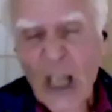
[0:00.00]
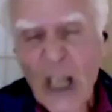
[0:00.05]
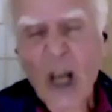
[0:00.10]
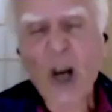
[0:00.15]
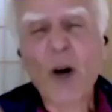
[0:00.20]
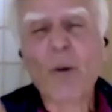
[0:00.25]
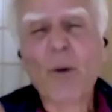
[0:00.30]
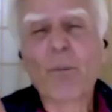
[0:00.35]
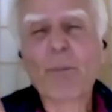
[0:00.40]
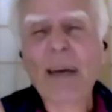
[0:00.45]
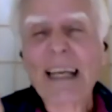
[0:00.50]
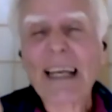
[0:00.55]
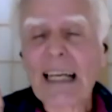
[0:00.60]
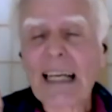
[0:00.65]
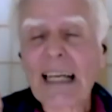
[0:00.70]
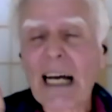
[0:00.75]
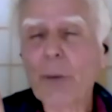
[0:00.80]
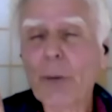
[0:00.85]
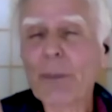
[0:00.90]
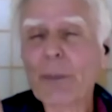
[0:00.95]

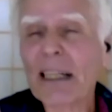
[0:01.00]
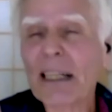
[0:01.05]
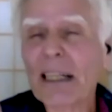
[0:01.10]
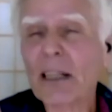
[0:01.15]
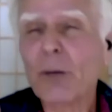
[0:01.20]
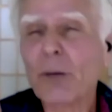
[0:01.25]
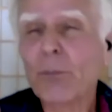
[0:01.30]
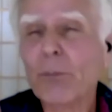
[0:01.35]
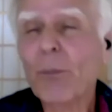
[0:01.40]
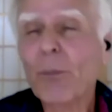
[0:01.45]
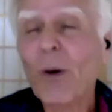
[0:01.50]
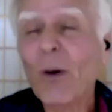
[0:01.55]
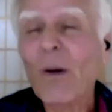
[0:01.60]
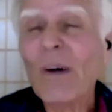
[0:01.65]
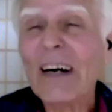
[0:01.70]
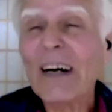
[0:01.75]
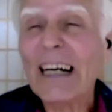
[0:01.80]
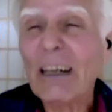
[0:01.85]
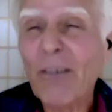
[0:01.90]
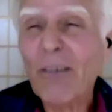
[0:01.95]
becoming more
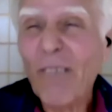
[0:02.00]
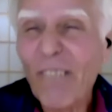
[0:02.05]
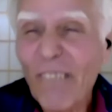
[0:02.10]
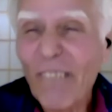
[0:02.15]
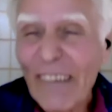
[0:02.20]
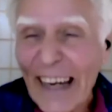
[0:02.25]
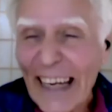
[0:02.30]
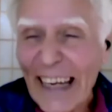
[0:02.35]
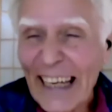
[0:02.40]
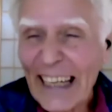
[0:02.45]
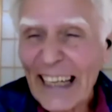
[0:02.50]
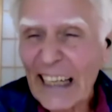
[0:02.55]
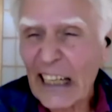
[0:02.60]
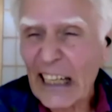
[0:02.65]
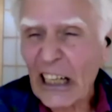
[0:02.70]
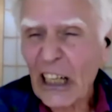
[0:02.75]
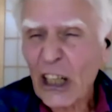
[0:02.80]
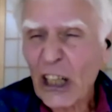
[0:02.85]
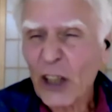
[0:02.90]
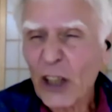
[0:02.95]
aware
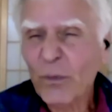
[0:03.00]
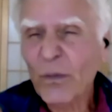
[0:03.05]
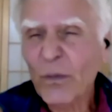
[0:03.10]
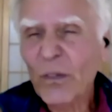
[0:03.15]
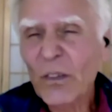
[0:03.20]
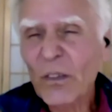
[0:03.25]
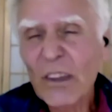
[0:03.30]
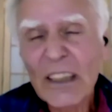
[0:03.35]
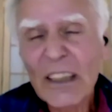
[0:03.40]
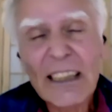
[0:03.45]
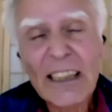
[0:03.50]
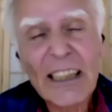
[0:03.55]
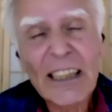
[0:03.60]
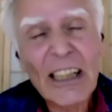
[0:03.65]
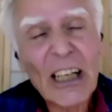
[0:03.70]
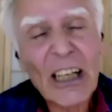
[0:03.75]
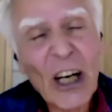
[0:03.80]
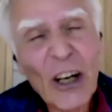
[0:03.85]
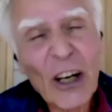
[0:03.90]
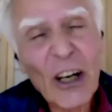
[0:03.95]
mm,
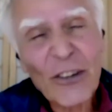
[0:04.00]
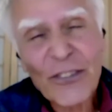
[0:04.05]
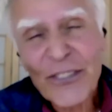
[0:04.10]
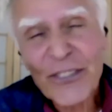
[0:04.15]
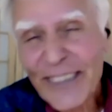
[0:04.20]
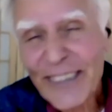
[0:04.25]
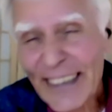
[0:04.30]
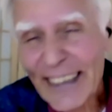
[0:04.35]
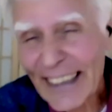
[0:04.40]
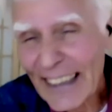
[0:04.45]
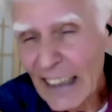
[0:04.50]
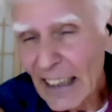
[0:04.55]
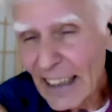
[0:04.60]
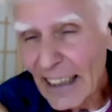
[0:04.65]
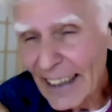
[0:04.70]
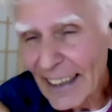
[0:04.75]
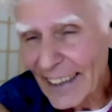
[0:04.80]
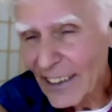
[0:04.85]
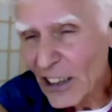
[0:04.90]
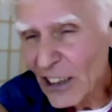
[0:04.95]
of the
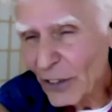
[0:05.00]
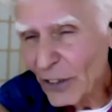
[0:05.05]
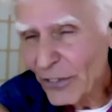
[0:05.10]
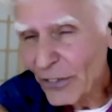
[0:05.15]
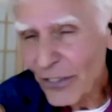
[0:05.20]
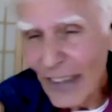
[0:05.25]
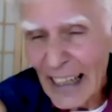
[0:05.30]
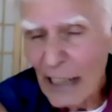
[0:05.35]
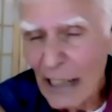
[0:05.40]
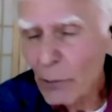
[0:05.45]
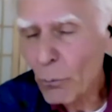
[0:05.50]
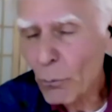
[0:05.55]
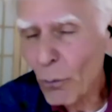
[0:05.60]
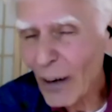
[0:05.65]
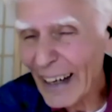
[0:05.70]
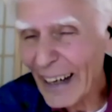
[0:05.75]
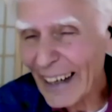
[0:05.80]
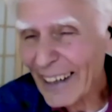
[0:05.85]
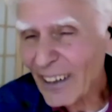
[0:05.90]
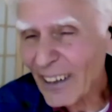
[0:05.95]
inner
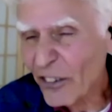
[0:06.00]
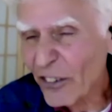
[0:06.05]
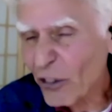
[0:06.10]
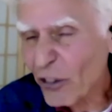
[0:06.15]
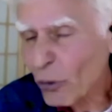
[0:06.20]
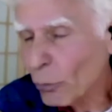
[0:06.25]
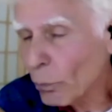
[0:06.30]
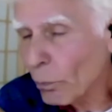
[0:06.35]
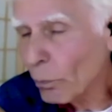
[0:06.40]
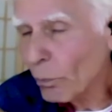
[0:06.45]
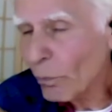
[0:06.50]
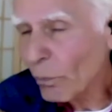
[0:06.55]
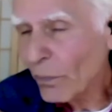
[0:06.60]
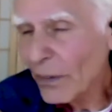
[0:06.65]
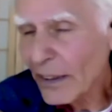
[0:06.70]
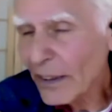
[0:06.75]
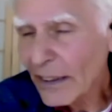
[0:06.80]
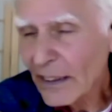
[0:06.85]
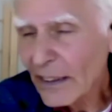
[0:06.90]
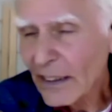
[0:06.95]
frameworks. Yeah.
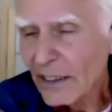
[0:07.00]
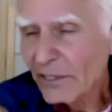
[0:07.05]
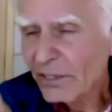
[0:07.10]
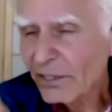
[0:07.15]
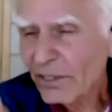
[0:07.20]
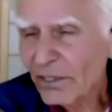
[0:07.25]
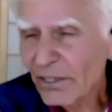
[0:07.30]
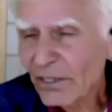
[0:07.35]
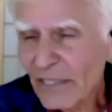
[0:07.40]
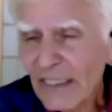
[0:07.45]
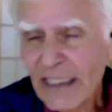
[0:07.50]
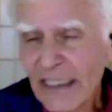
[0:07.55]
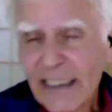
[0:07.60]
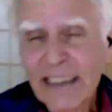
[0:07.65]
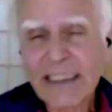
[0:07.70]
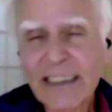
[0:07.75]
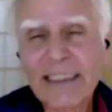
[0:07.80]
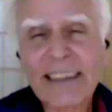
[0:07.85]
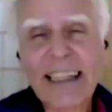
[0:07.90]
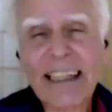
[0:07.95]
Mm.
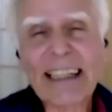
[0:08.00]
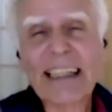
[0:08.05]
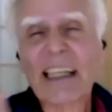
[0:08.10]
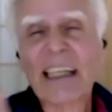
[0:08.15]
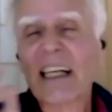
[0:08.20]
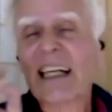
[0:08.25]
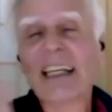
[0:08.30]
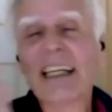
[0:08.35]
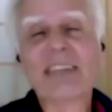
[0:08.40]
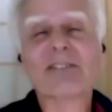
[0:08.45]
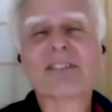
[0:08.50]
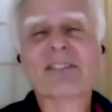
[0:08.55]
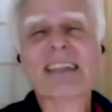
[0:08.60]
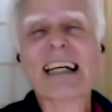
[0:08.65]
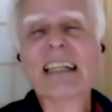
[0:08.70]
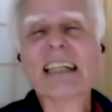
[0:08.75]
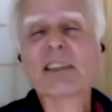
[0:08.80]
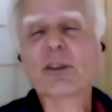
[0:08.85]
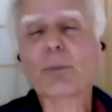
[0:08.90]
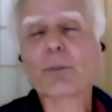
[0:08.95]
They have not
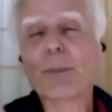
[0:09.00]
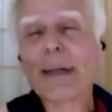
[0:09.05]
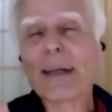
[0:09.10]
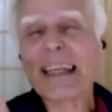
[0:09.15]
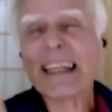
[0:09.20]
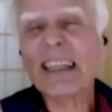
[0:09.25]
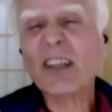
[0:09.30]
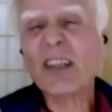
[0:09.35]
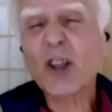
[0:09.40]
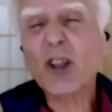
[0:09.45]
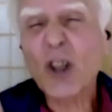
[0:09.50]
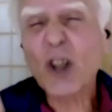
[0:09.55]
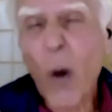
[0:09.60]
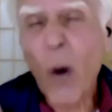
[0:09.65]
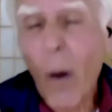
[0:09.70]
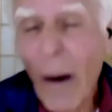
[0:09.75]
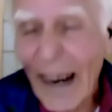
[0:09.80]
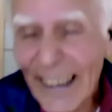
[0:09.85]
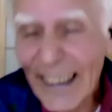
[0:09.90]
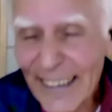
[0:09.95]
been taught
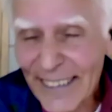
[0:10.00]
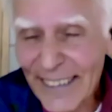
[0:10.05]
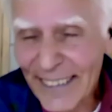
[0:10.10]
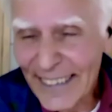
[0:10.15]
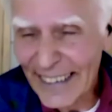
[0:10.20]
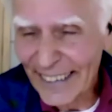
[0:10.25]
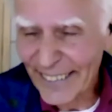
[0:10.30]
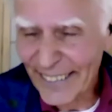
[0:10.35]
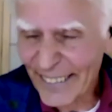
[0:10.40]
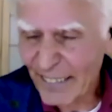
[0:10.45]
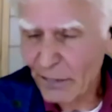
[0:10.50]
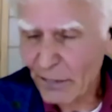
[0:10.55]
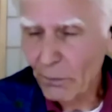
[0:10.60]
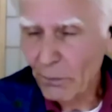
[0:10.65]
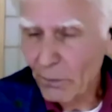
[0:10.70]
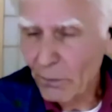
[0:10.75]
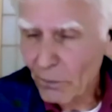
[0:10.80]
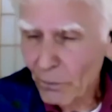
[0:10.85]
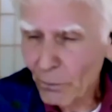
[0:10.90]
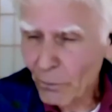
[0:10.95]
this.
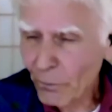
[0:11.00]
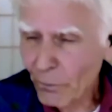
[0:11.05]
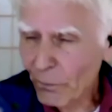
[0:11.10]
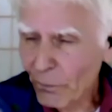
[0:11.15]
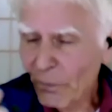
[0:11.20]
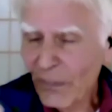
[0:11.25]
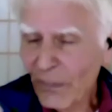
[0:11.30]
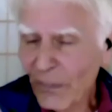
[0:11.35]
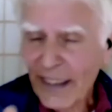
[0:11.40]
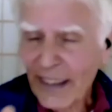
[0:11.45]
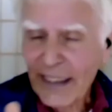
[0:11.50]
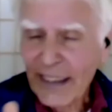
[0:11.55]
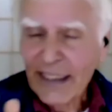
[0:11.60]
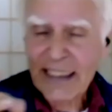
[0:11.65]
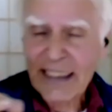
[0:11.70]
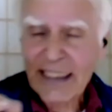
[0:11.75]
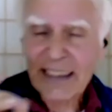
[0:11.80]
Mm. It